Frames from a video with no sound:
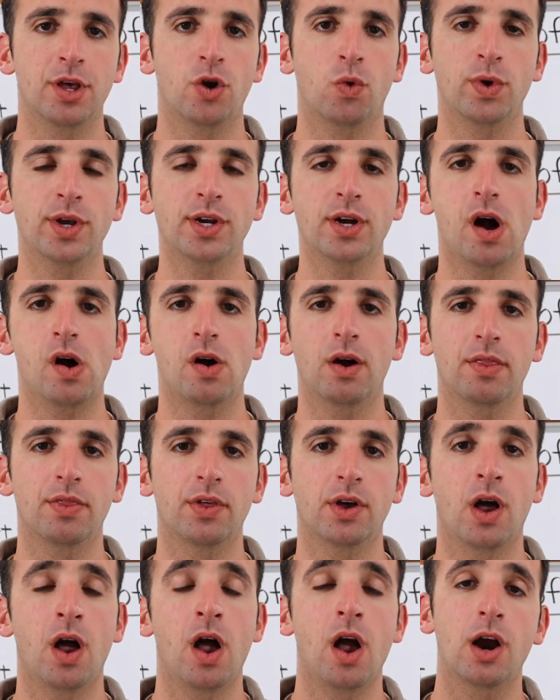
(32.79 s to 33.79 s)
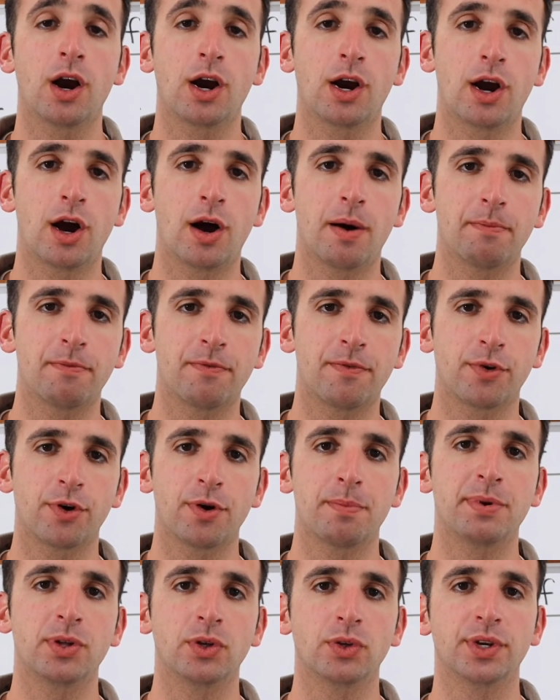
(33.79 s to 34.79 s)
We call it the
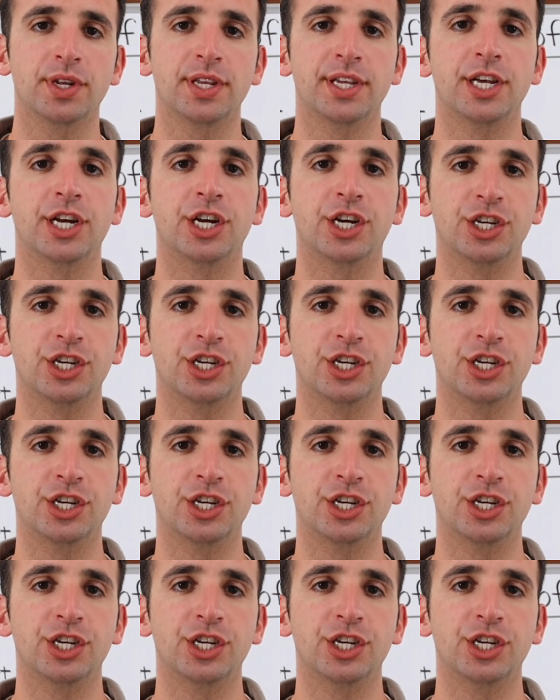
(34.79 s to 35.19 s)
comfortability